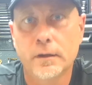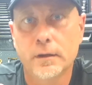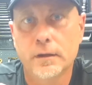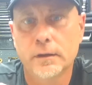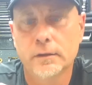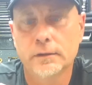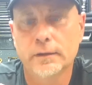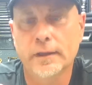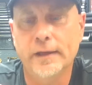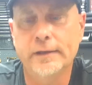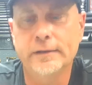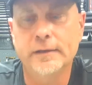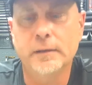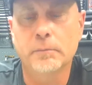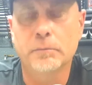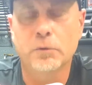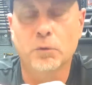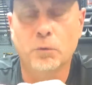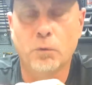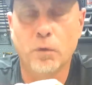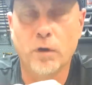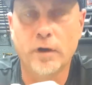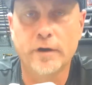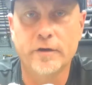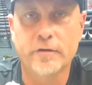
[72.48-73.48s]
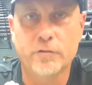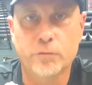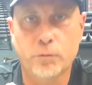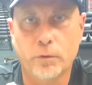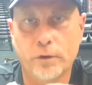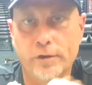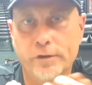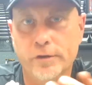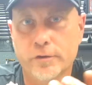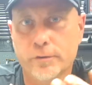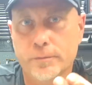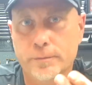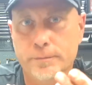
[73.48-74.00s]
Leg number 1 is
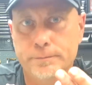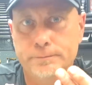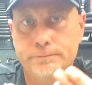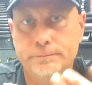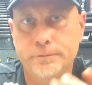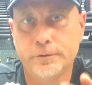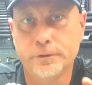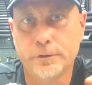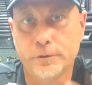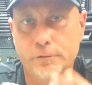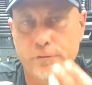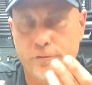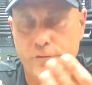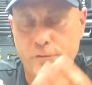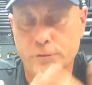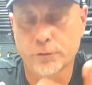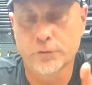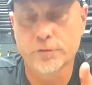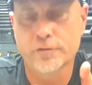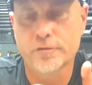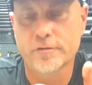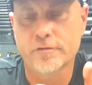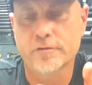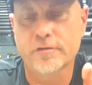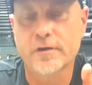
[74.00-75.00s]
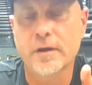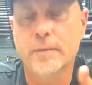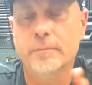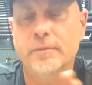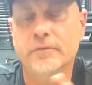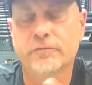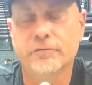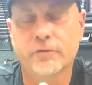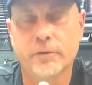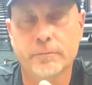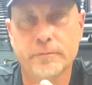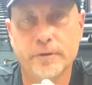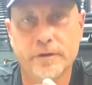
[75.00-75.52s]
where your source is coming
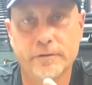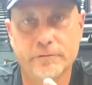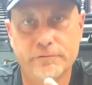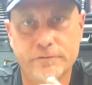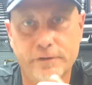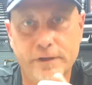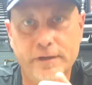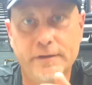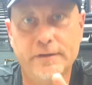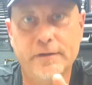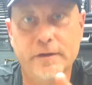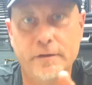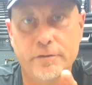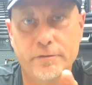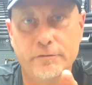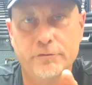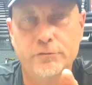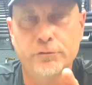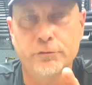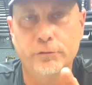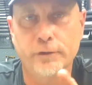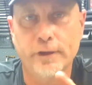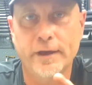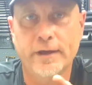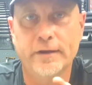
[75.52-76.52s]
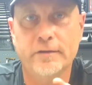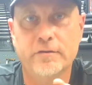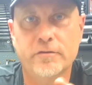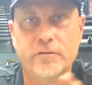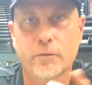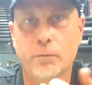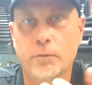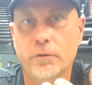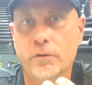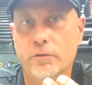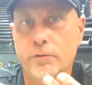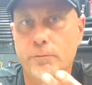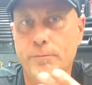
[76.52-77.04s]
from to feed the other 2 legs. So
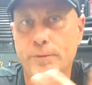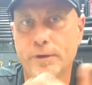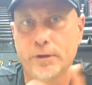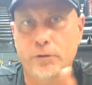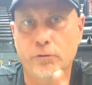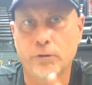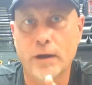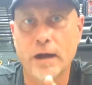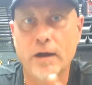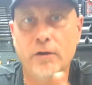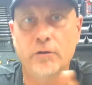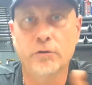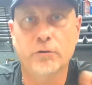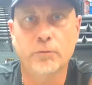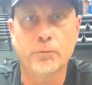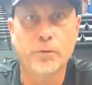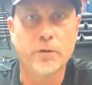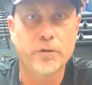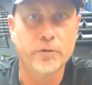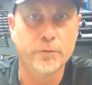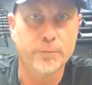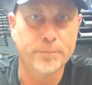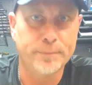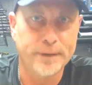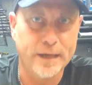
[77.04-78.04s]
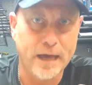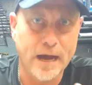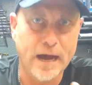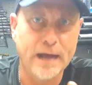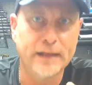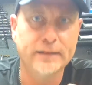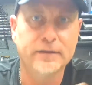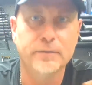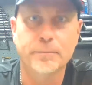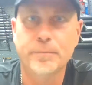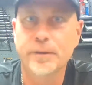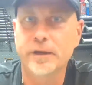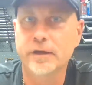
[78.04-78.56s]
whether it be ground or whether it be
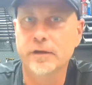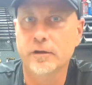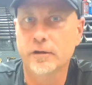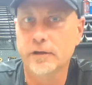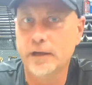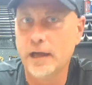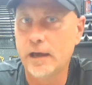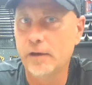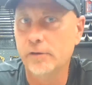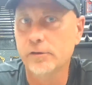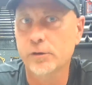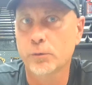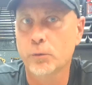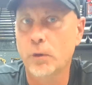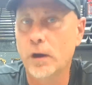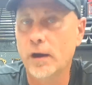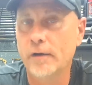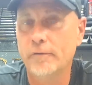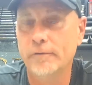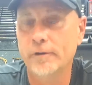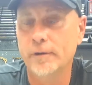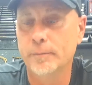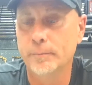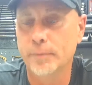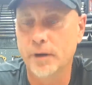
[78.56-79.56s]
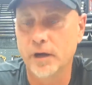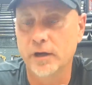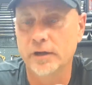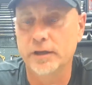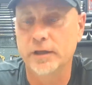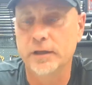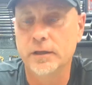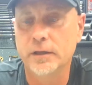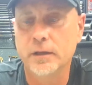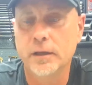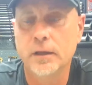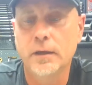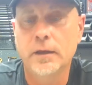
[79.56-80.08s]
hot, depending on how you're wiring the
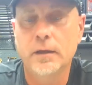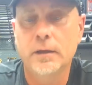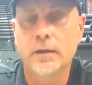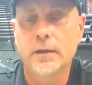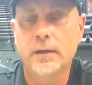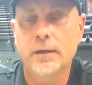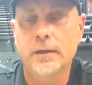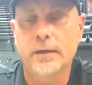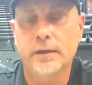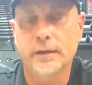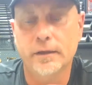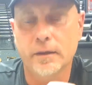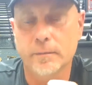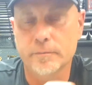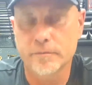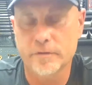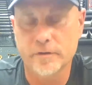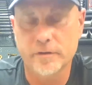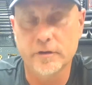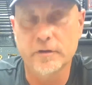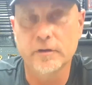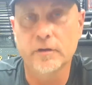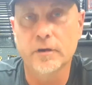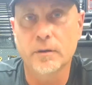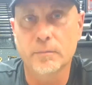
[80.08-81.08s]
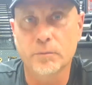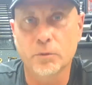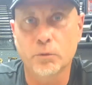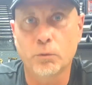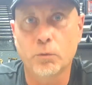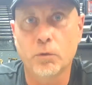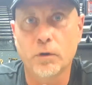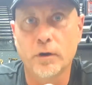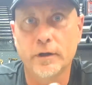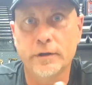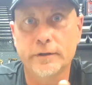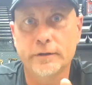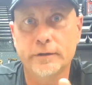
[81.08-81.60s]
buggy, it comes into number
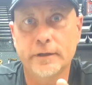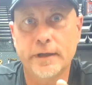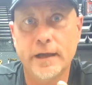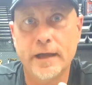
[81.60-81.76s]
1.